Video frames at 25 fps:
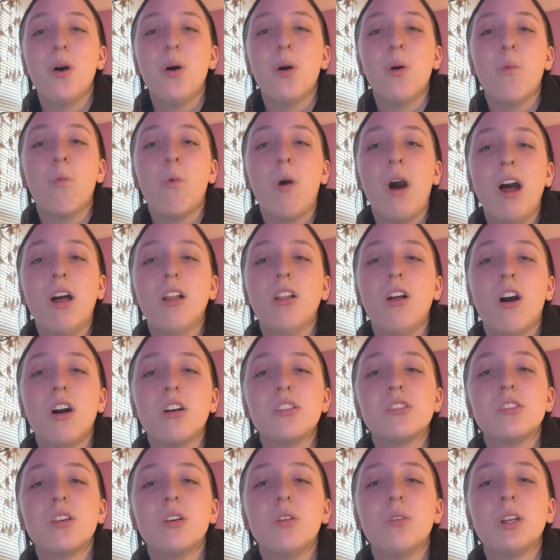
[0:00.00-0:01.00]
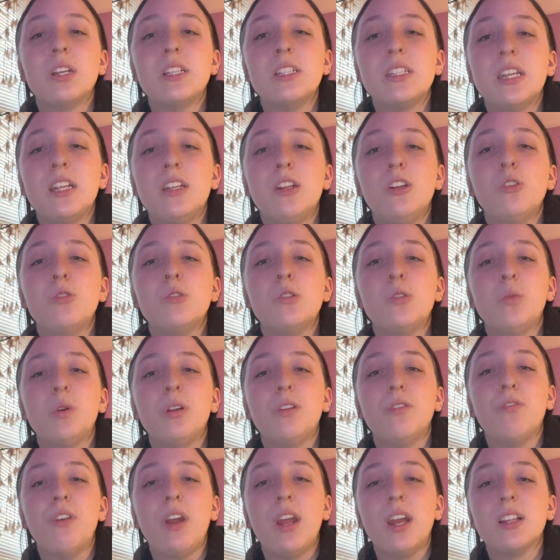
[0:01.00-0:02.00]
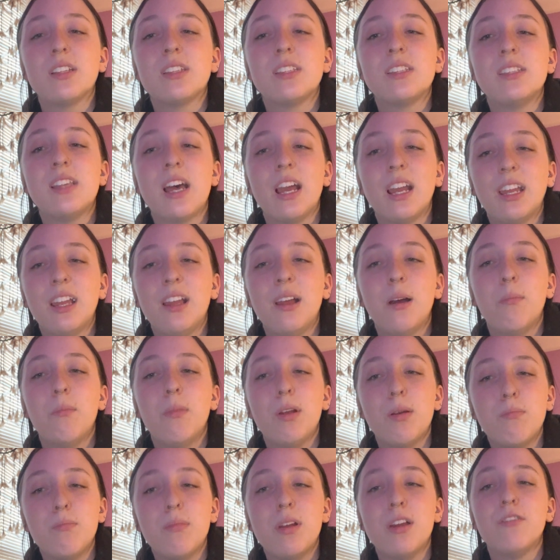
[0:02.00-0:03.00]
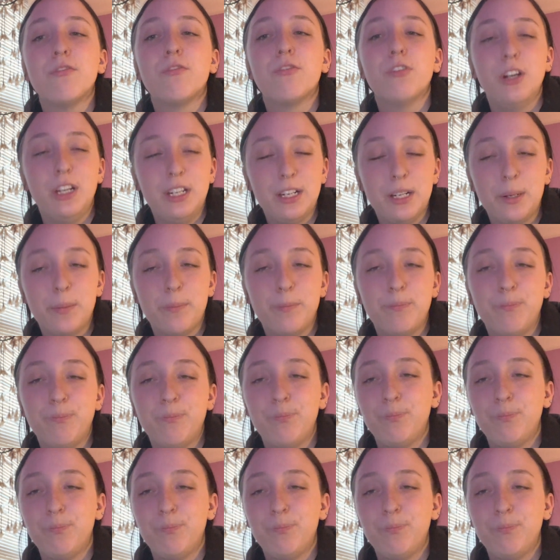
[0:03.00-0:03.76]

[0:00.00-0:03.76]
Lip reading: while also continue to advance Second Amendment freedom.